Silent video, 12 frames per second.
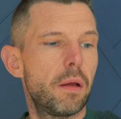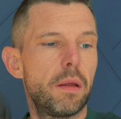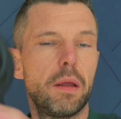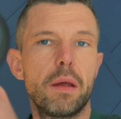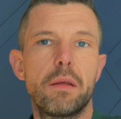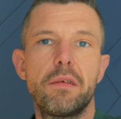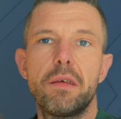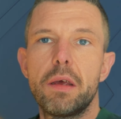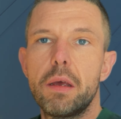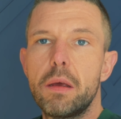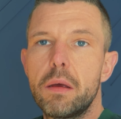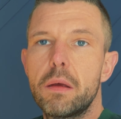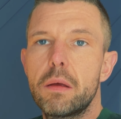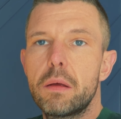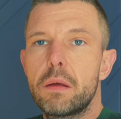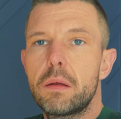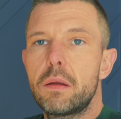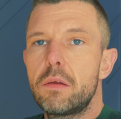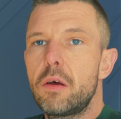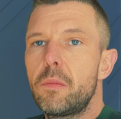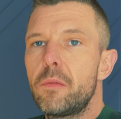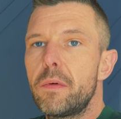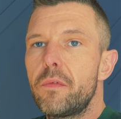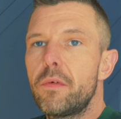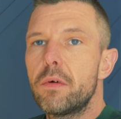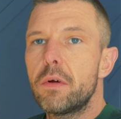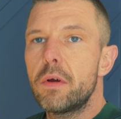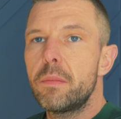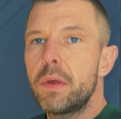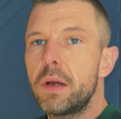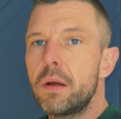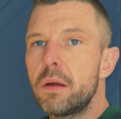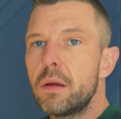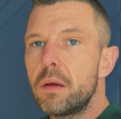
And you can see on the top of my forearm there.